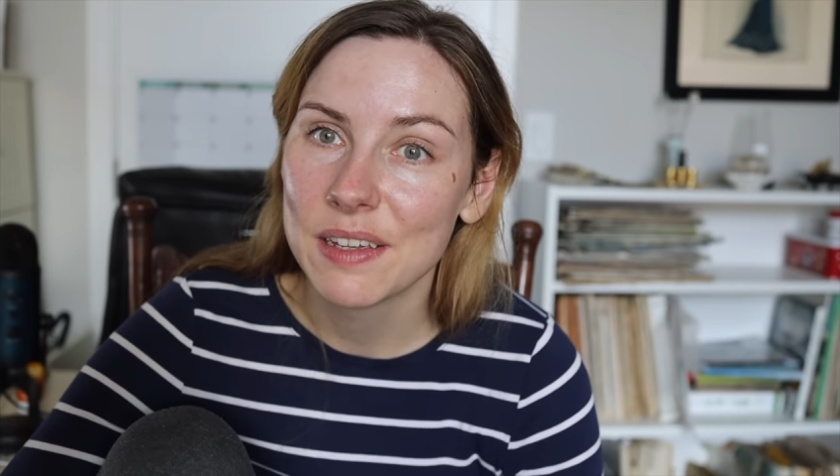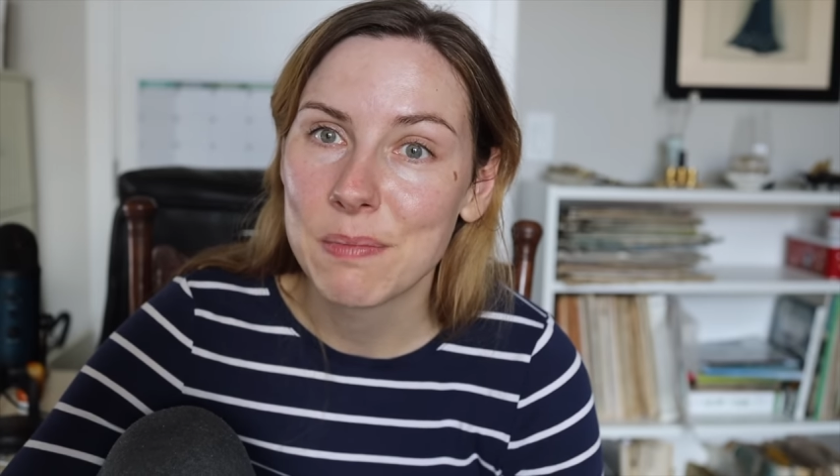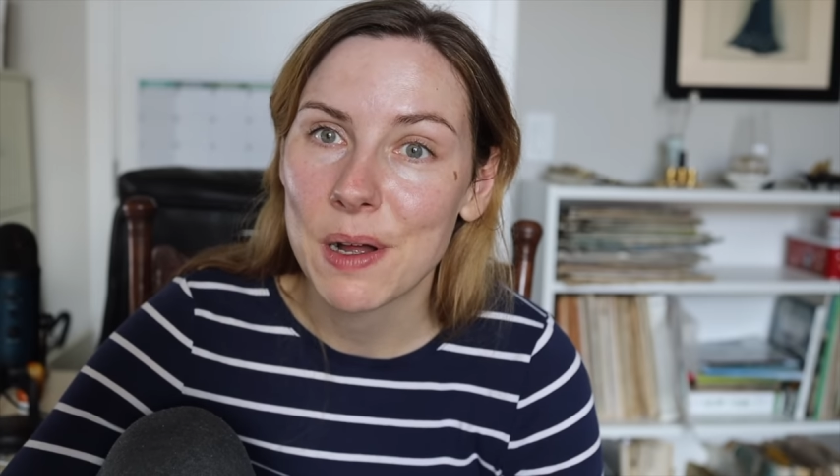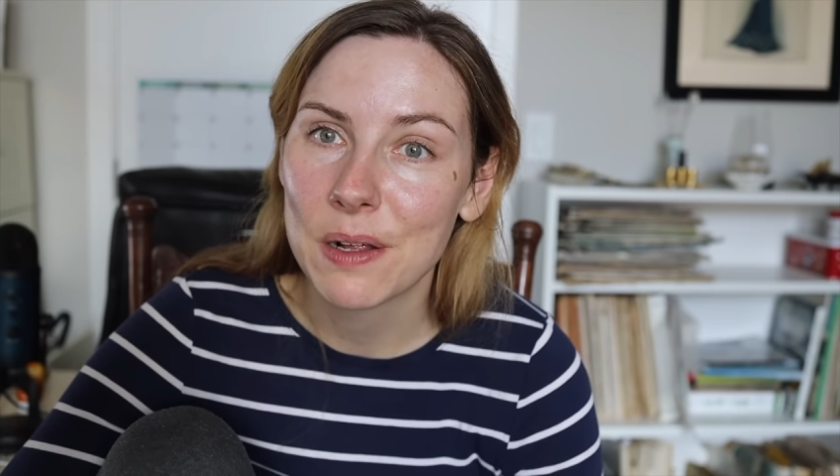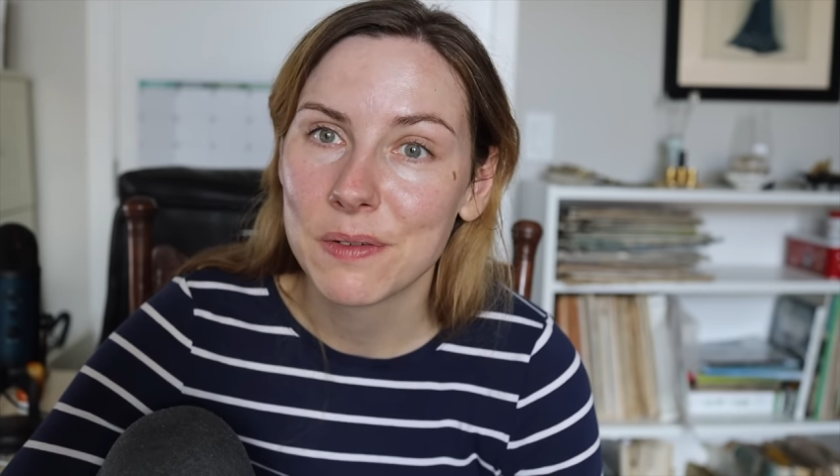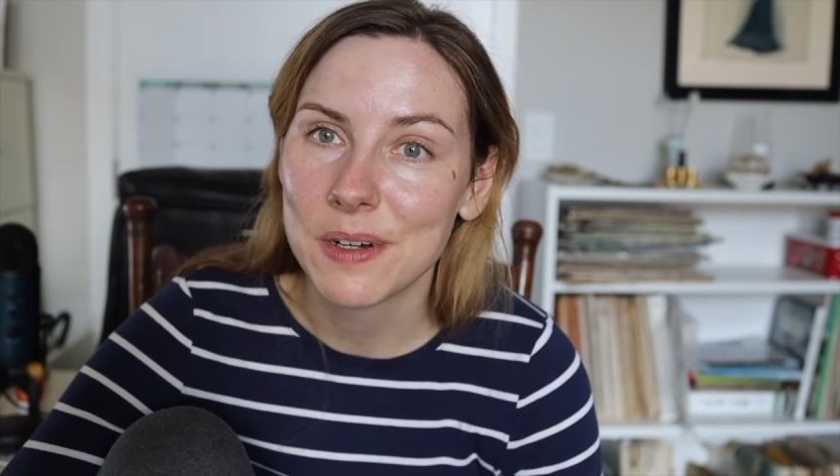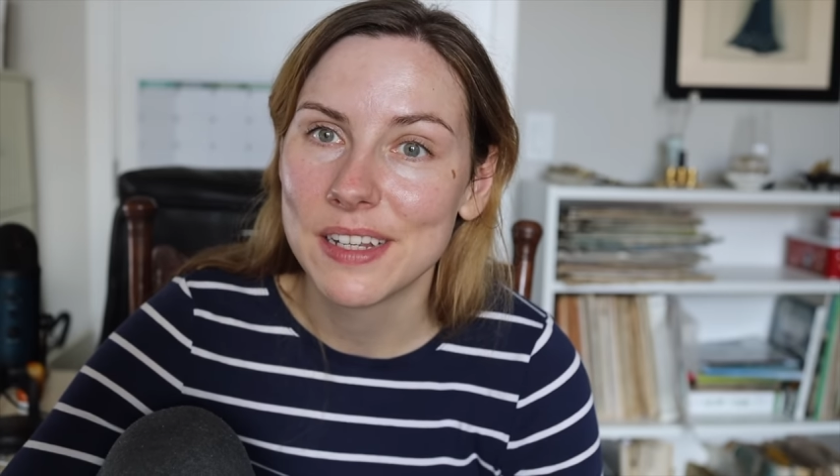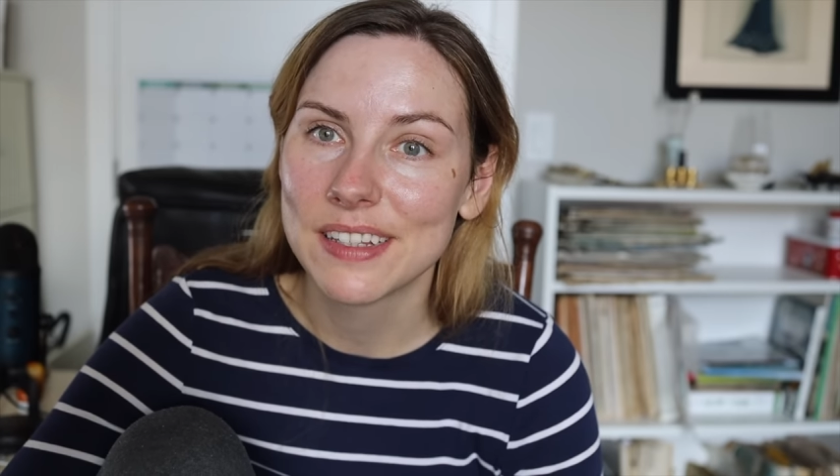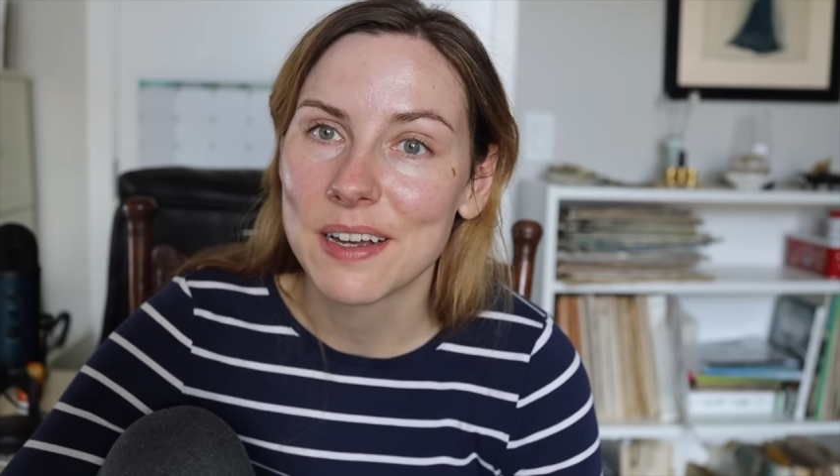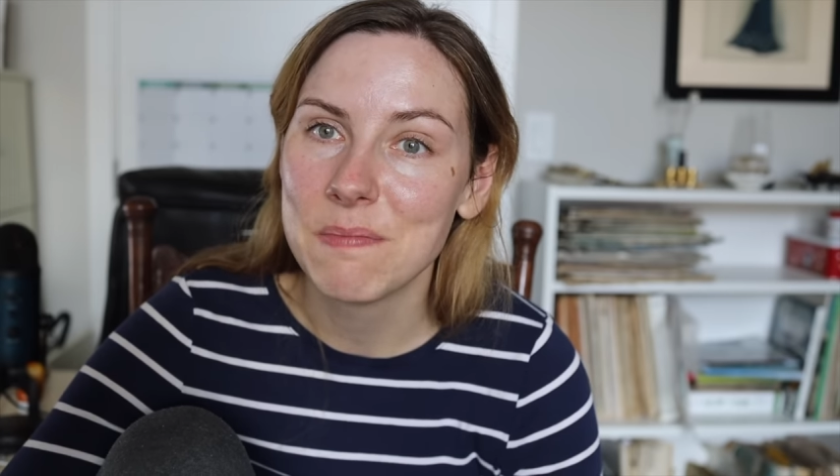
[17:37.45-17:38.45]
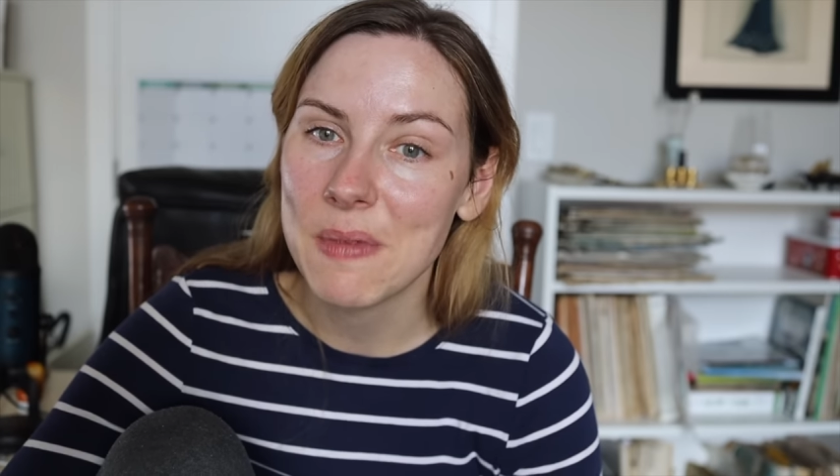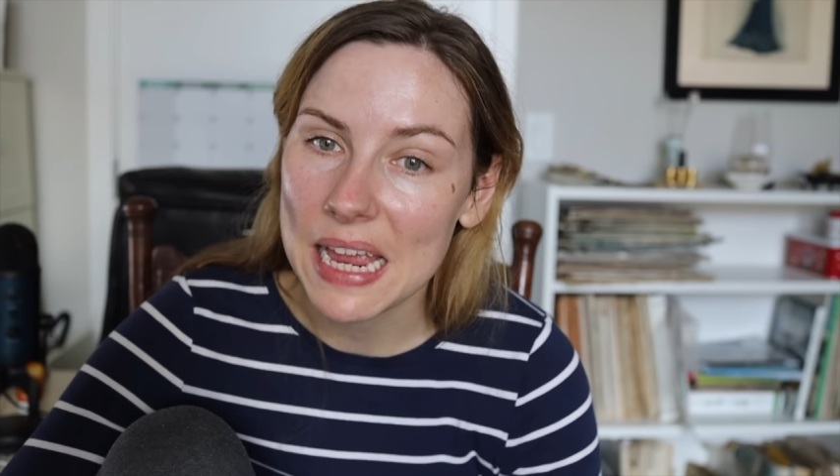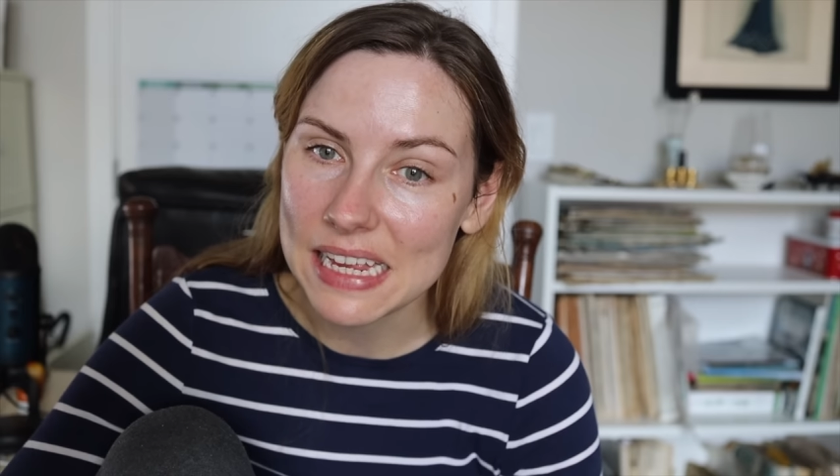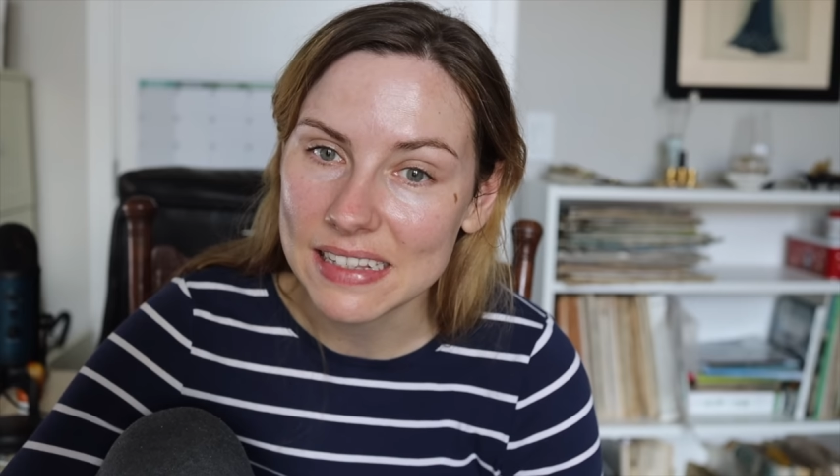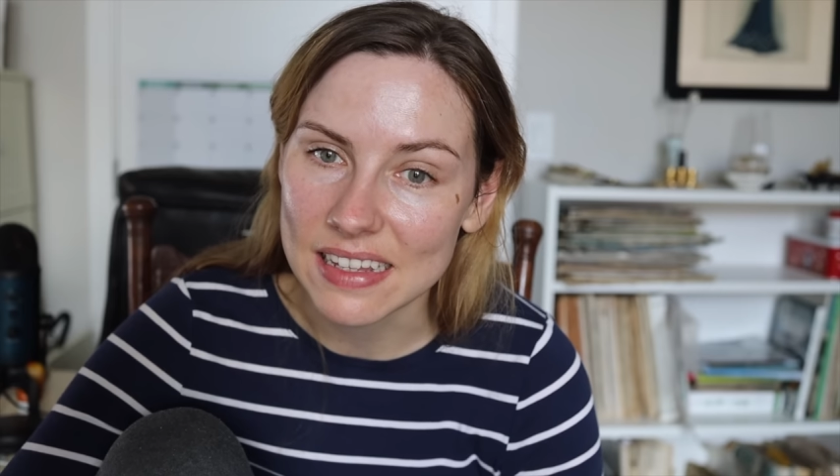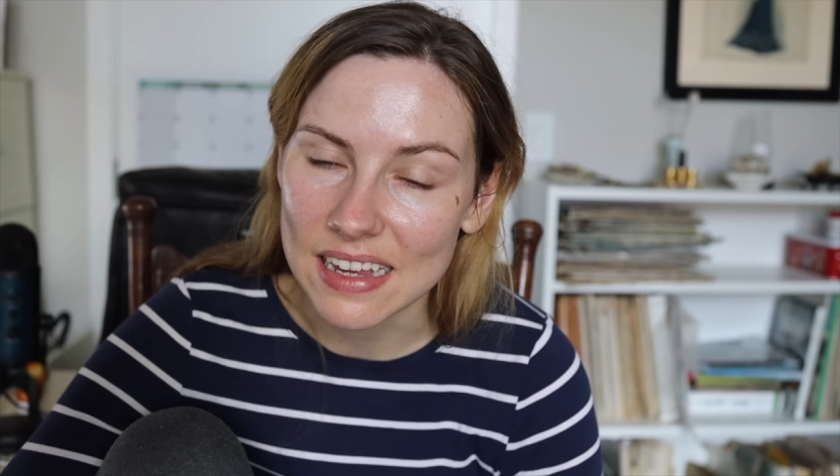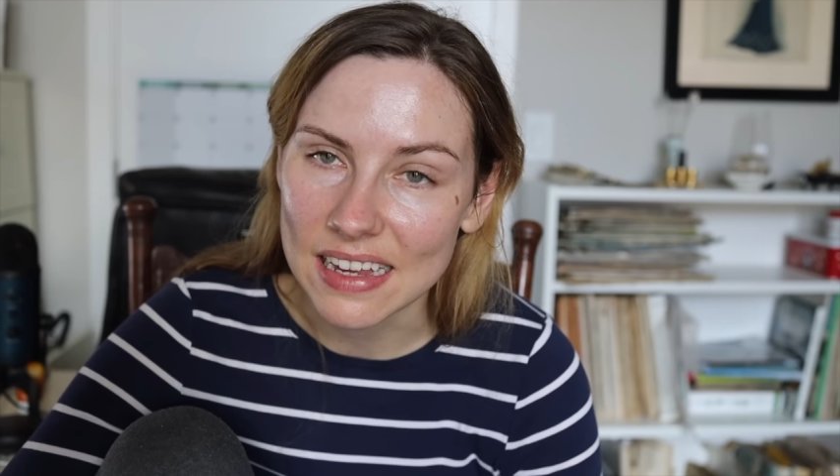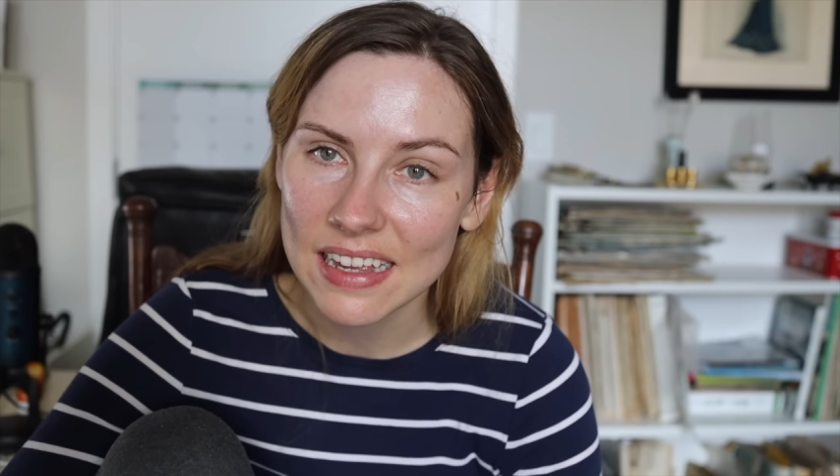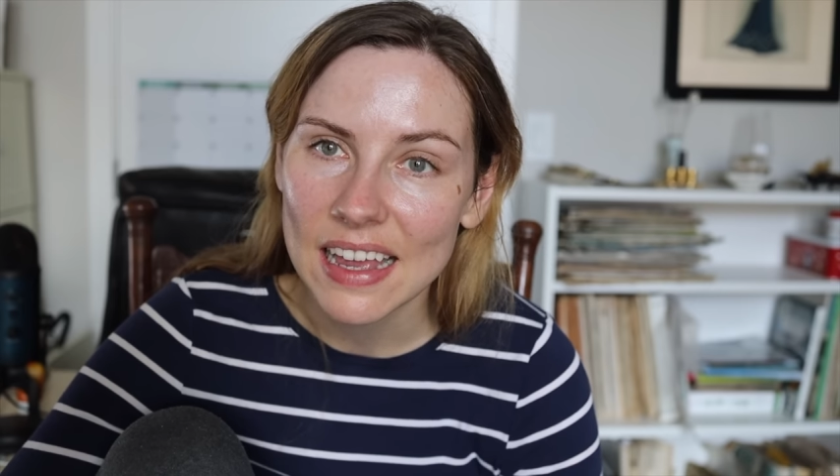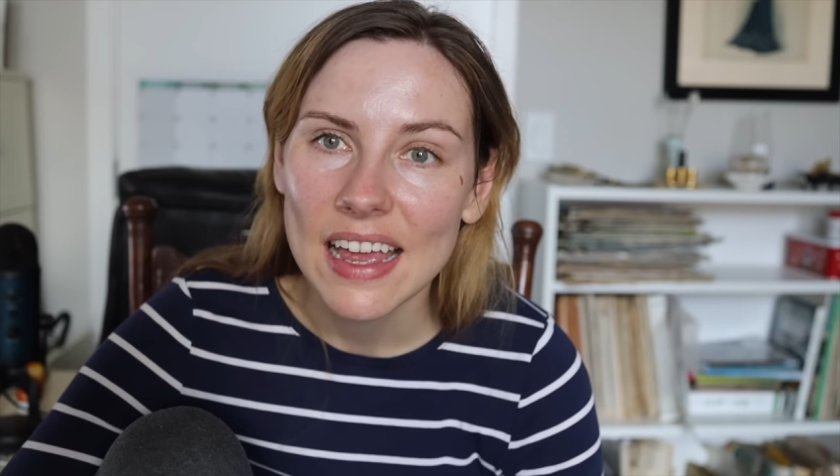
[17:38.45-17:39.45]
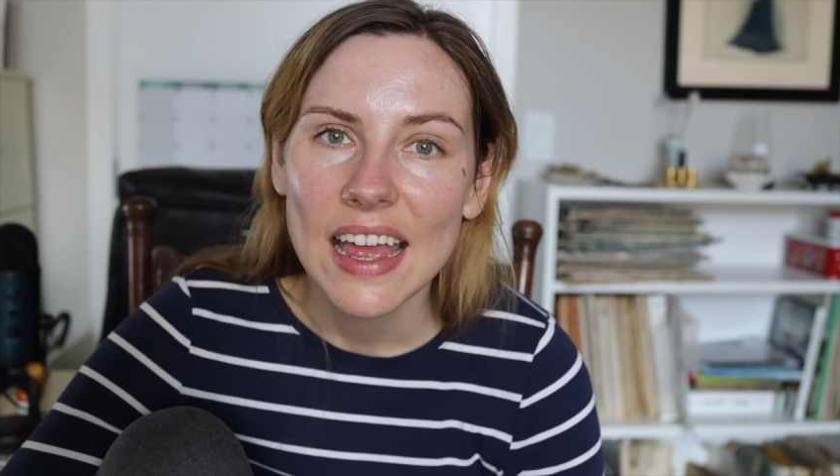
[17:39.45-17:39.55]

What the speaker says: The ball was amazing.